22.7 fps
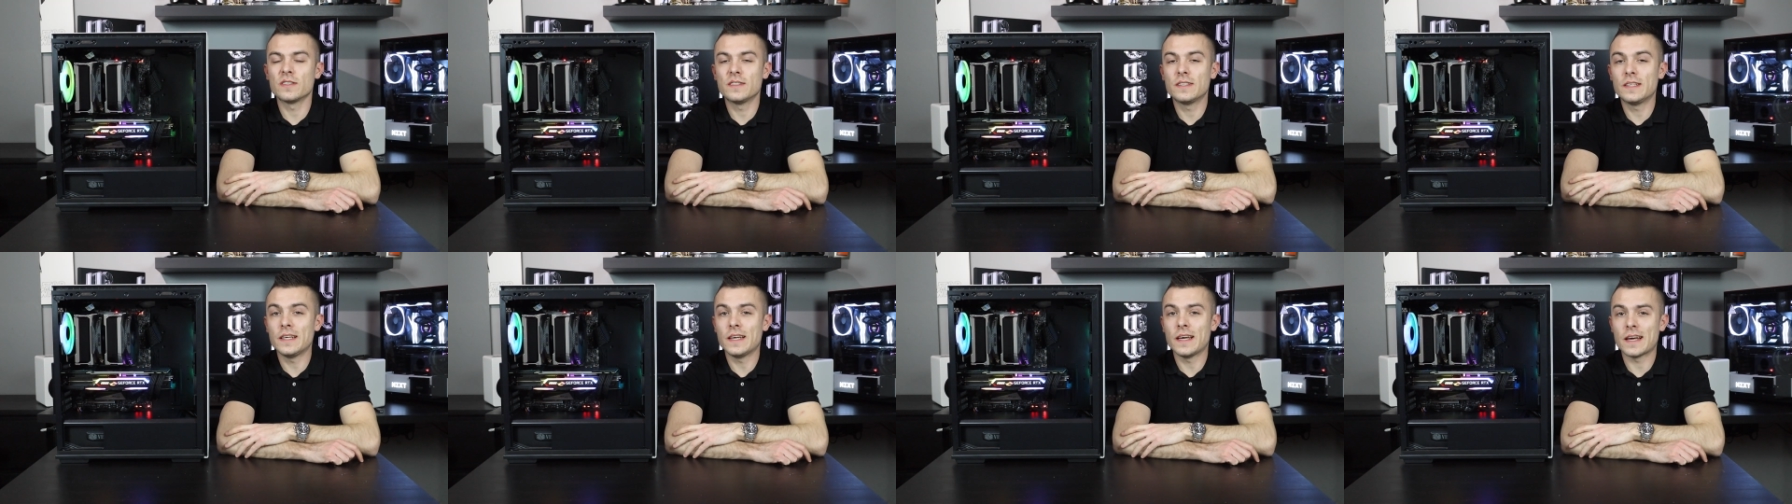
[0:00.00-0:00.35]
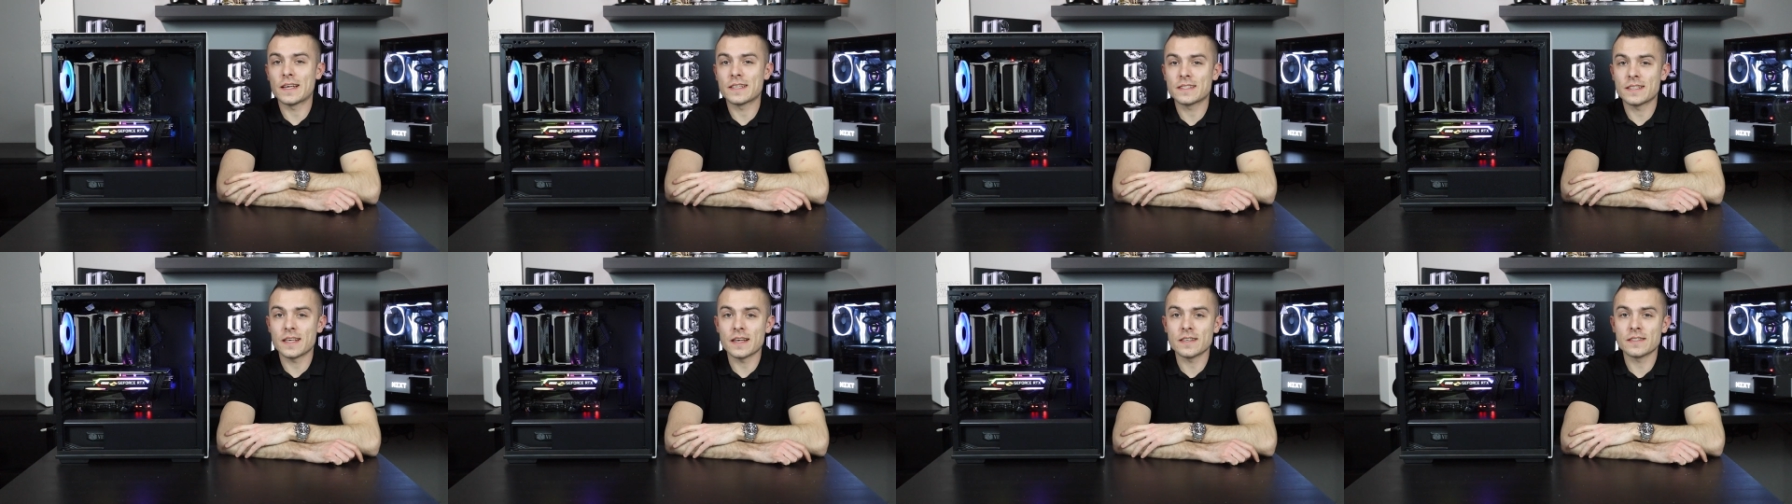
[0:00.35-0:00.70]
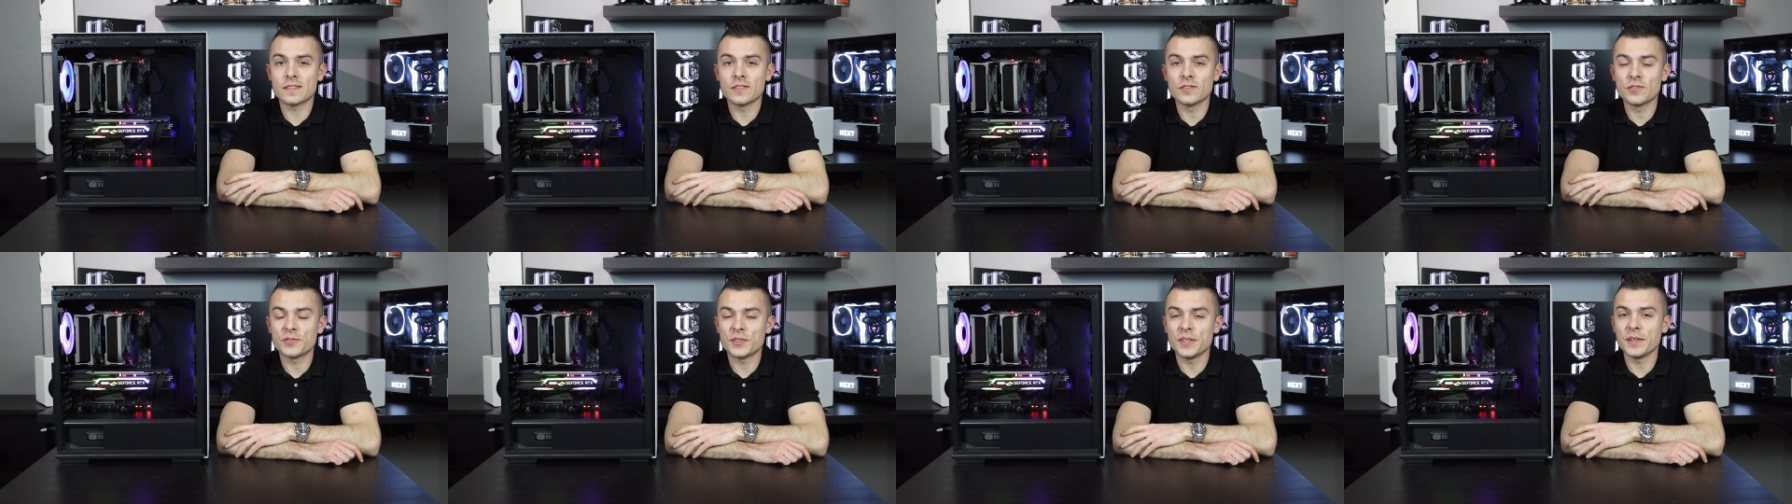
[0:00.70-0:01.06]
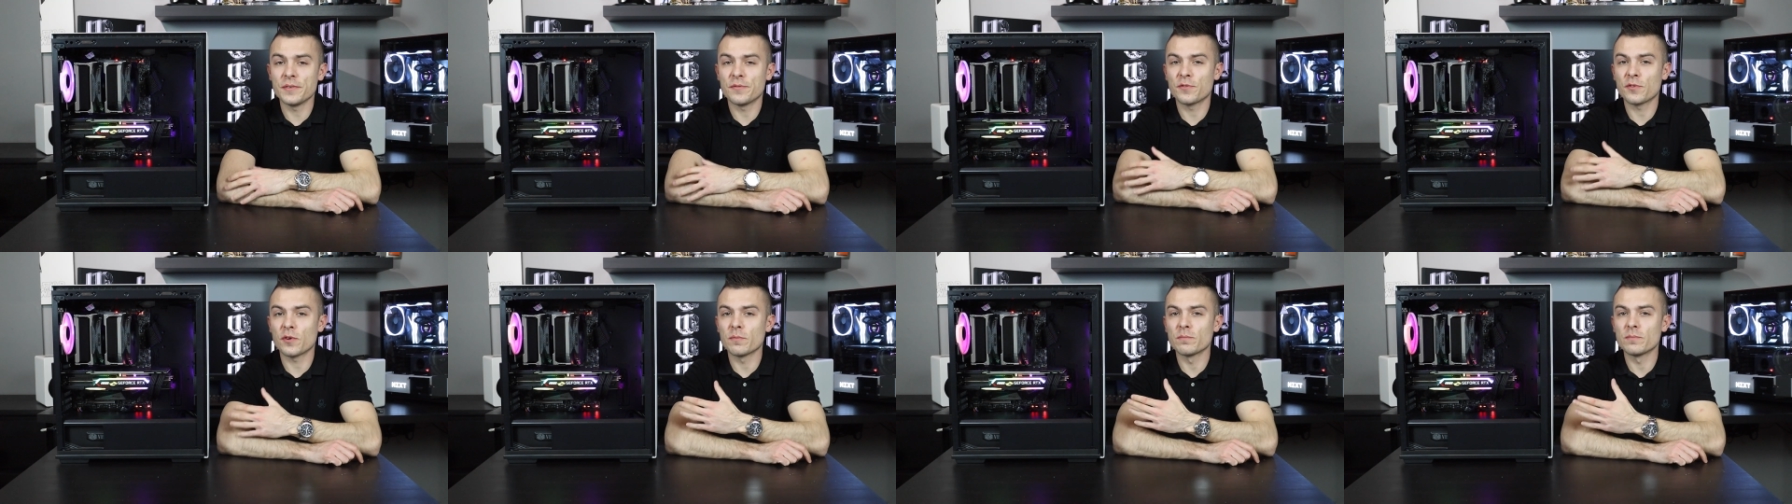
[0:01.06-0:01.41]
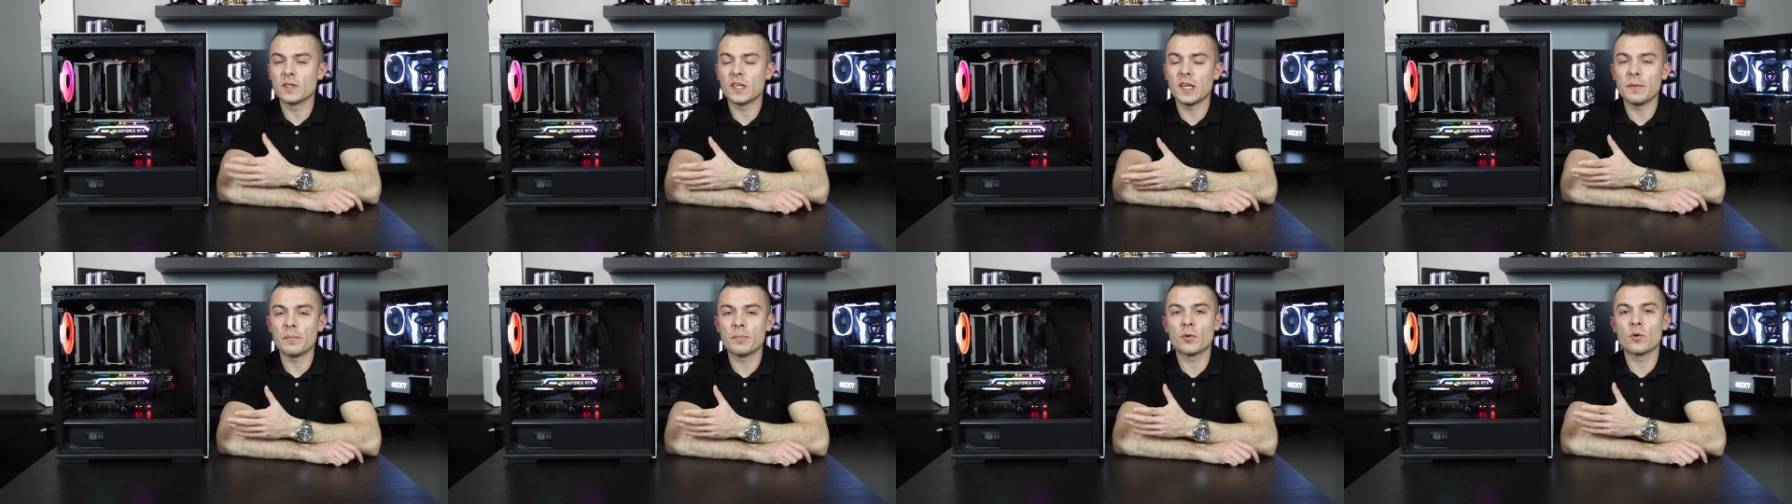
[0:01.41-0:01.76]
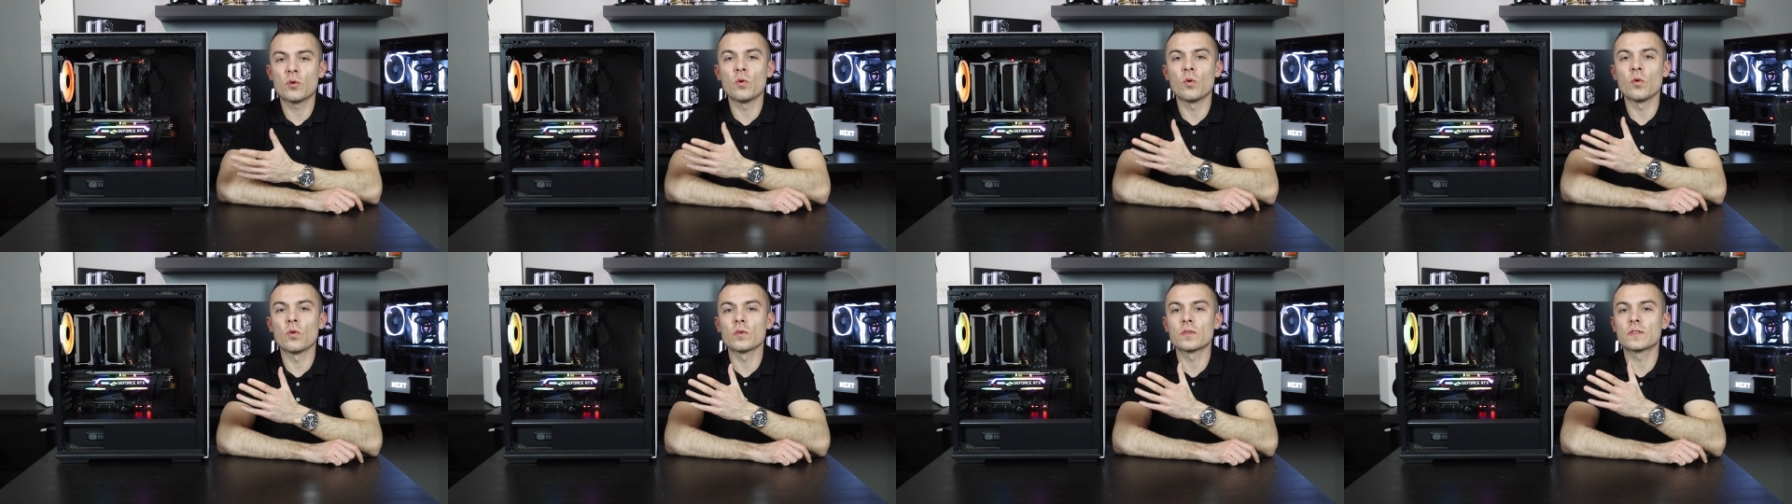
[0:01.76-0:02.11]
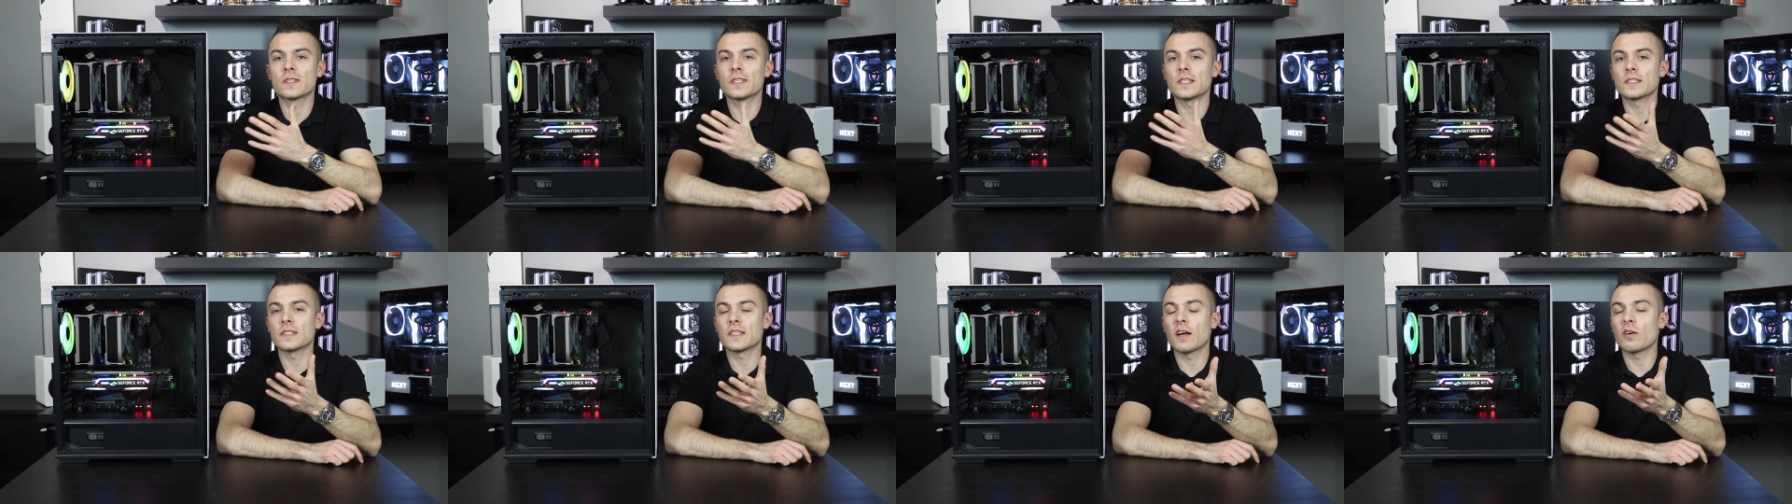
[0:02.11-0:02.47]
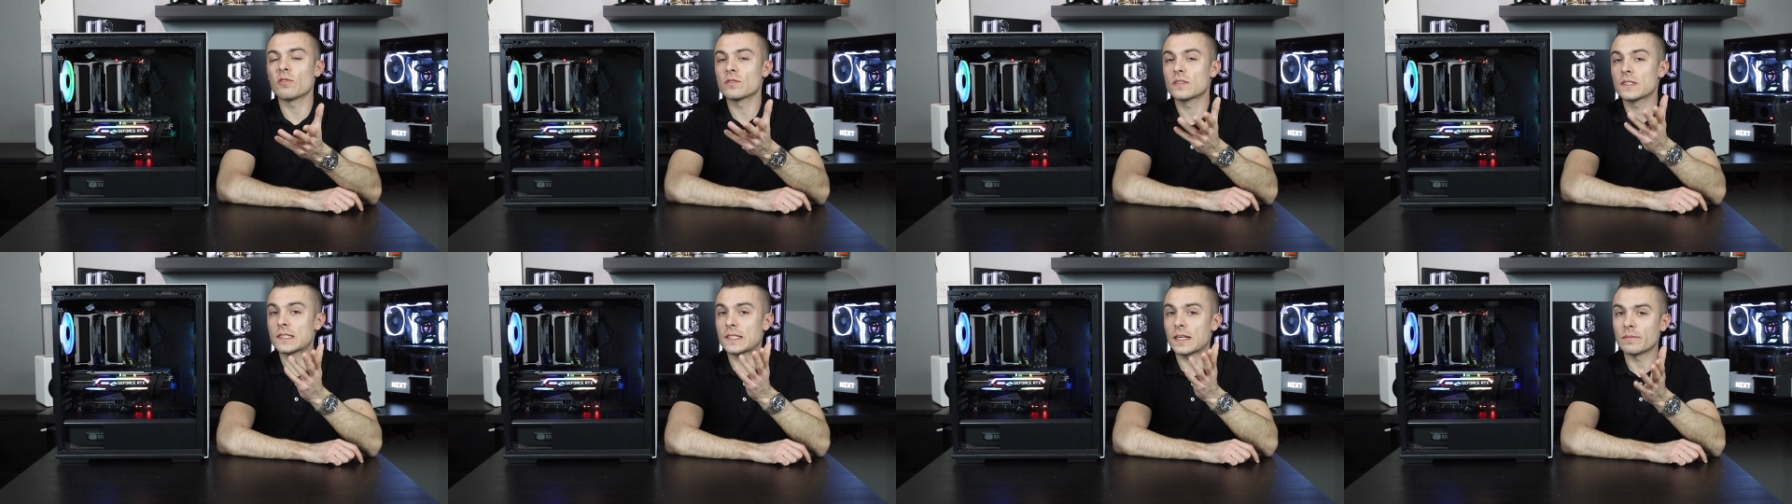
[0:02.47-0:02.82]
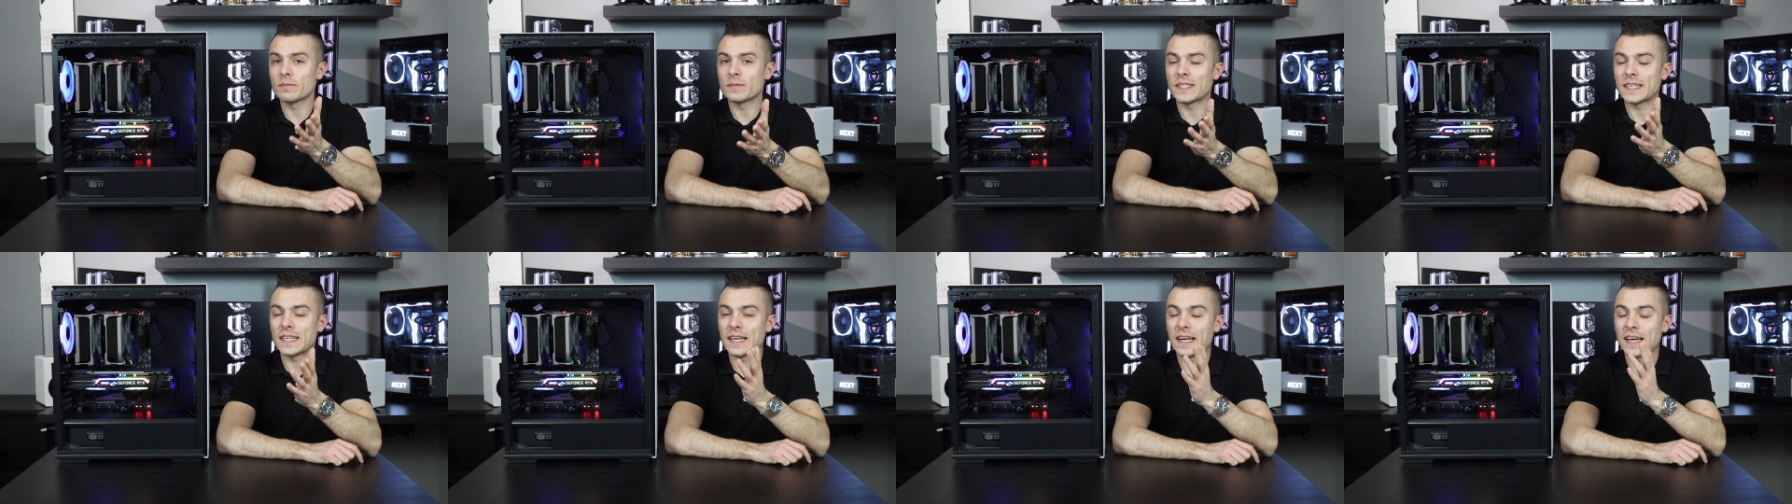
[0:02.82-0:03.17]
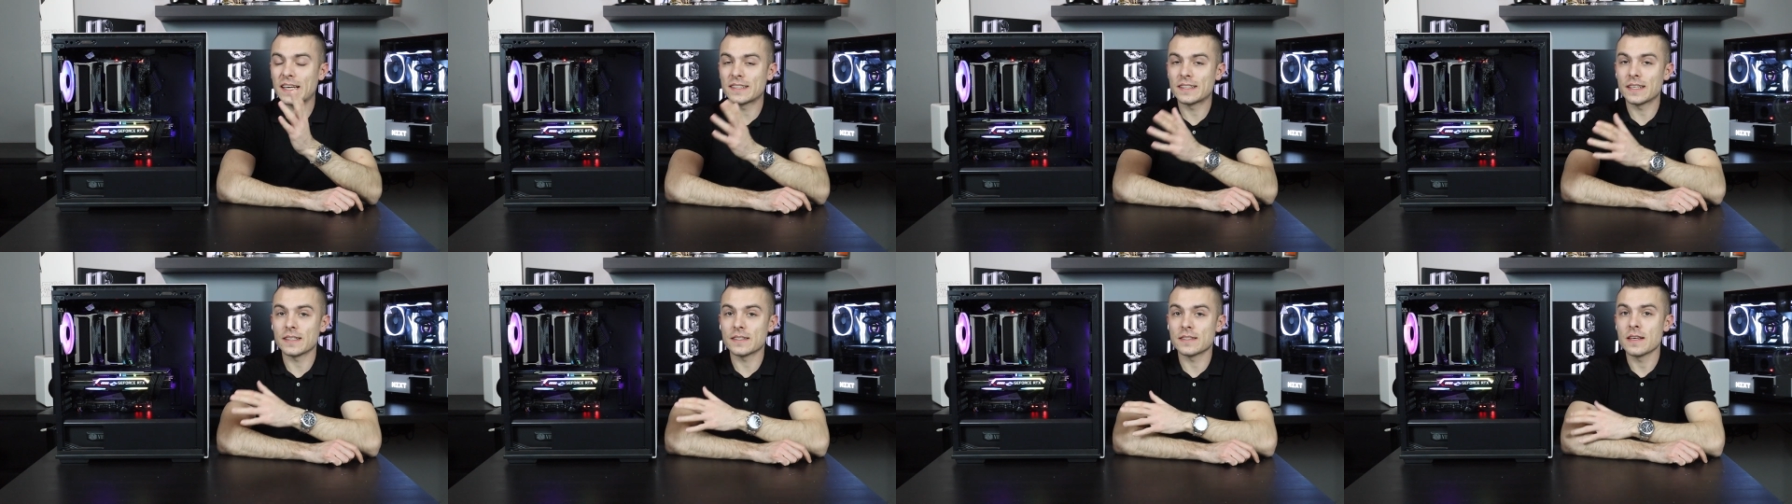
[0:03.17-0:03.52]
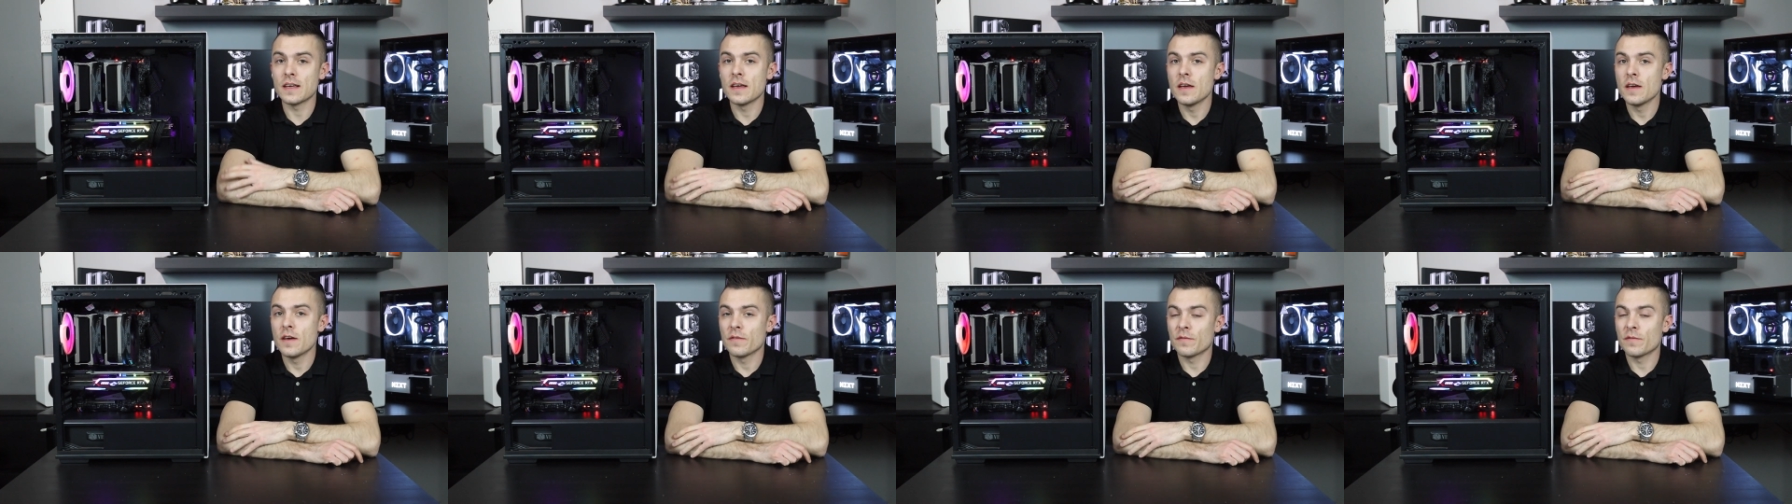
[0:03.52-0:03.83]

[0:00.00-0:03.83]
the Assassin 3 from Deepcool turned out something like this.